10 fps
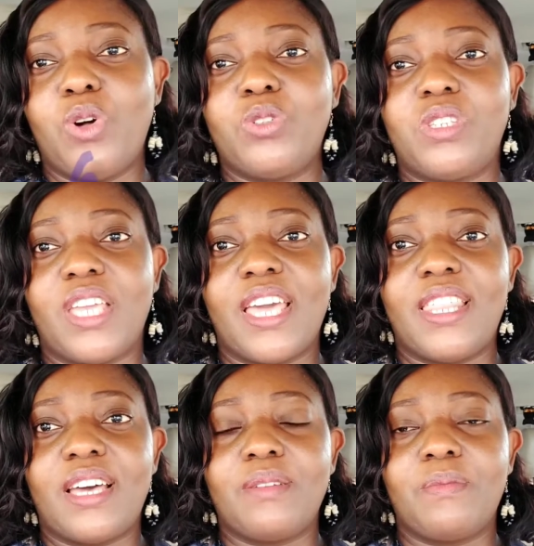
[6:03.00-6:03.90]

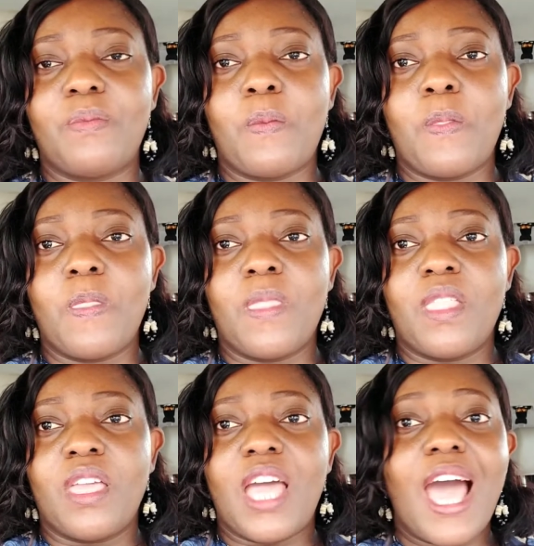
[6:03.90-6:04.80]
altogether.
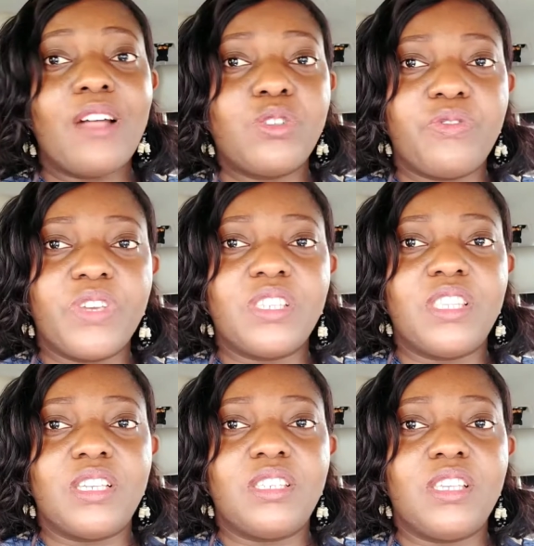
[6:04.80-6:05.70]
How to fix
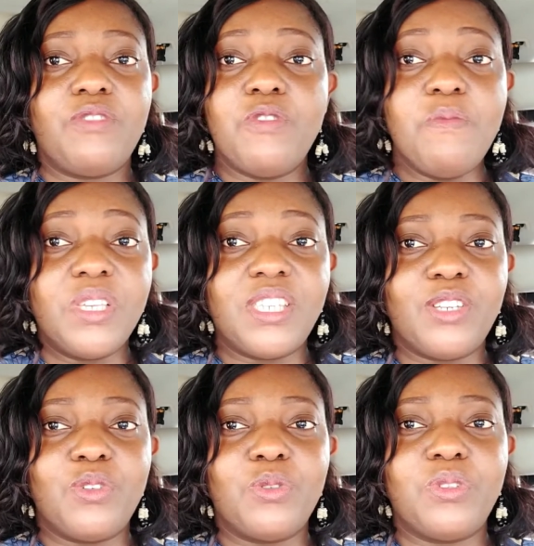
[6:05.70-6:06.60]
this? If you miss a
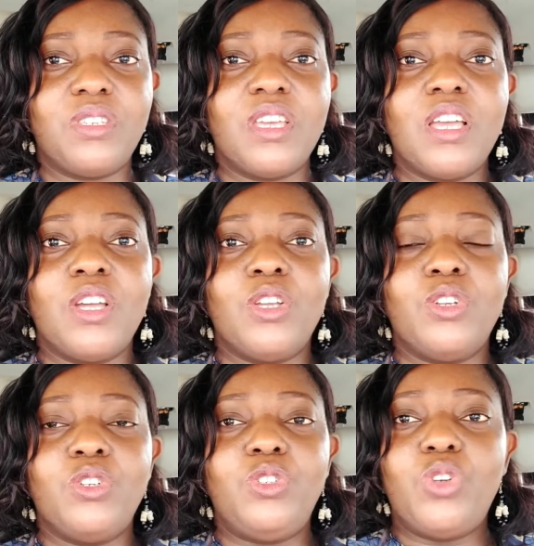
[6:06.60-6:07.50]
dose,
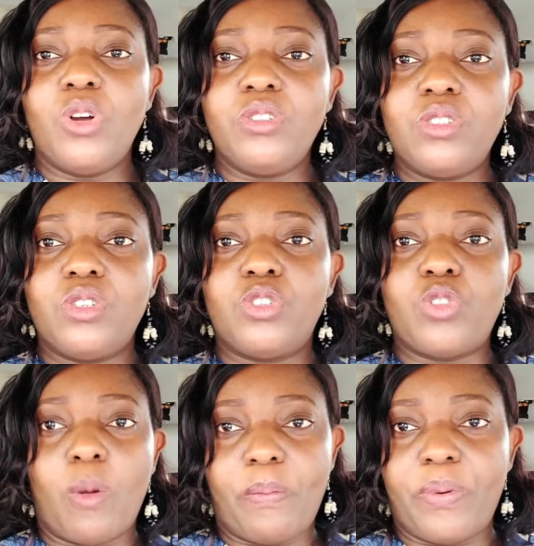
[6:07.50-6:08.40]
don't
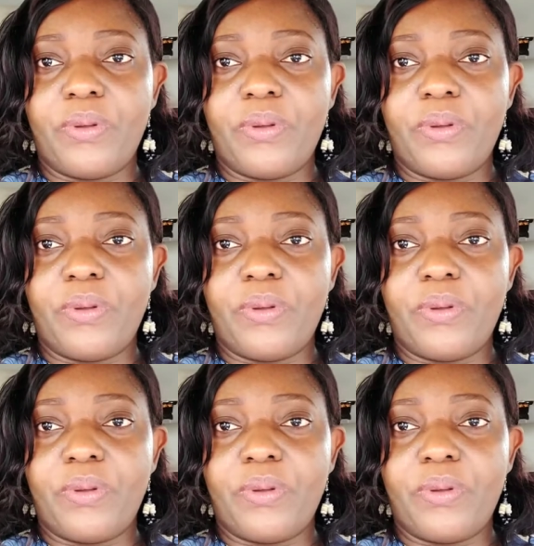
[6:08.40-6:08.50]
stop.